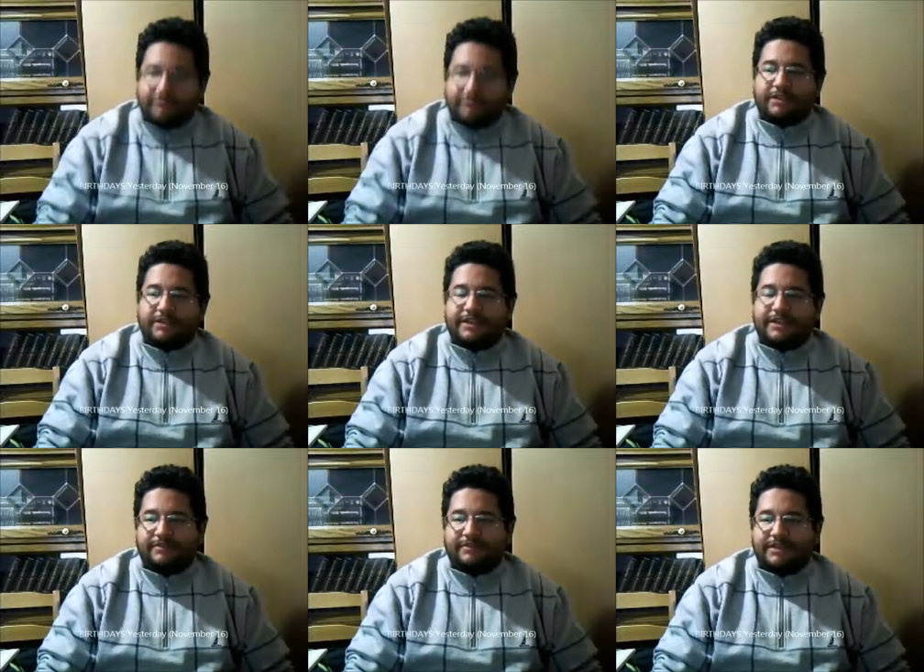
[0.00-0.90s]
birthdays
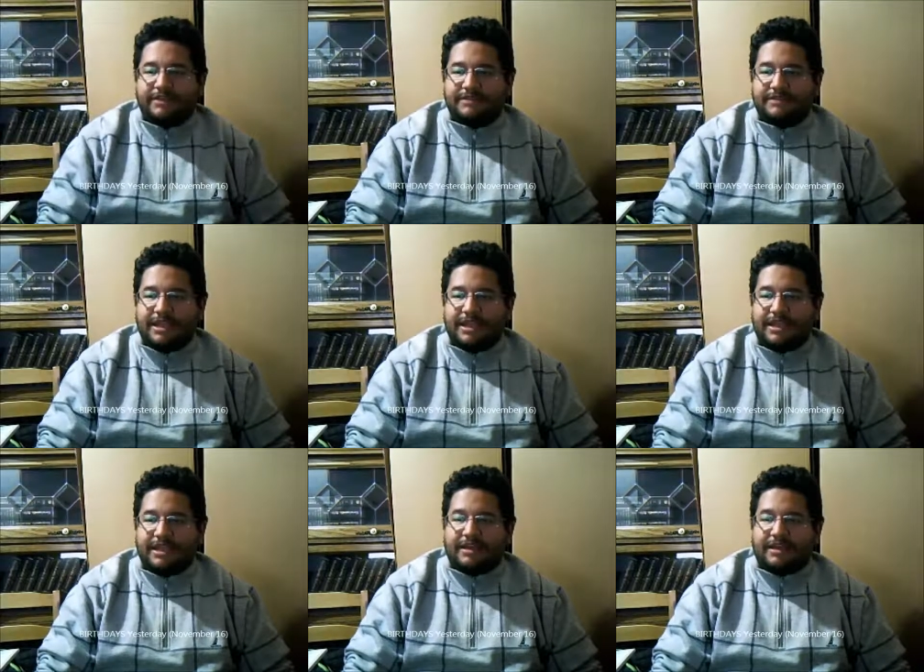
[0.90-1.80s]
from yesterday
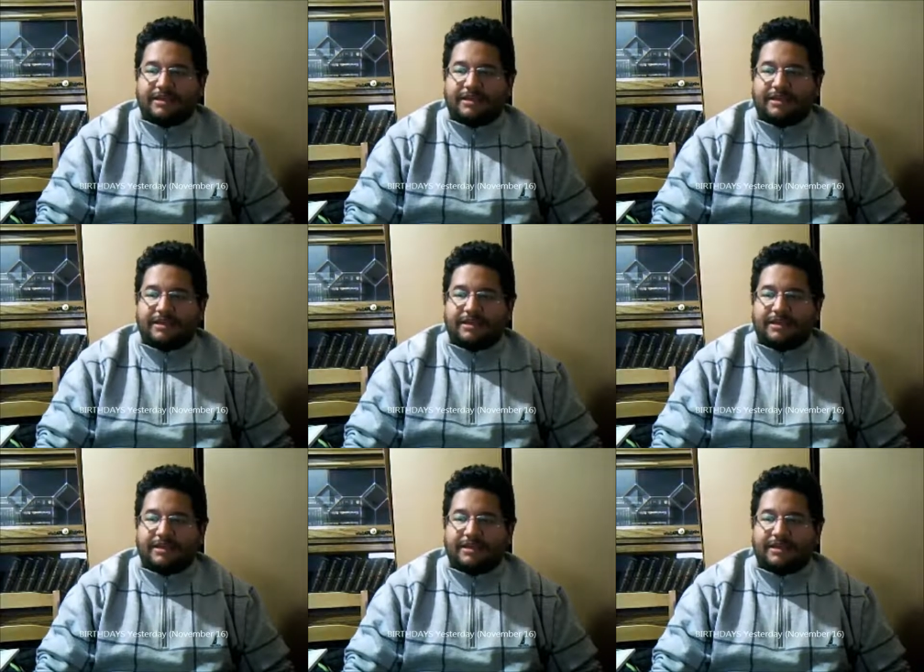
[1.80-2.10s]
uh,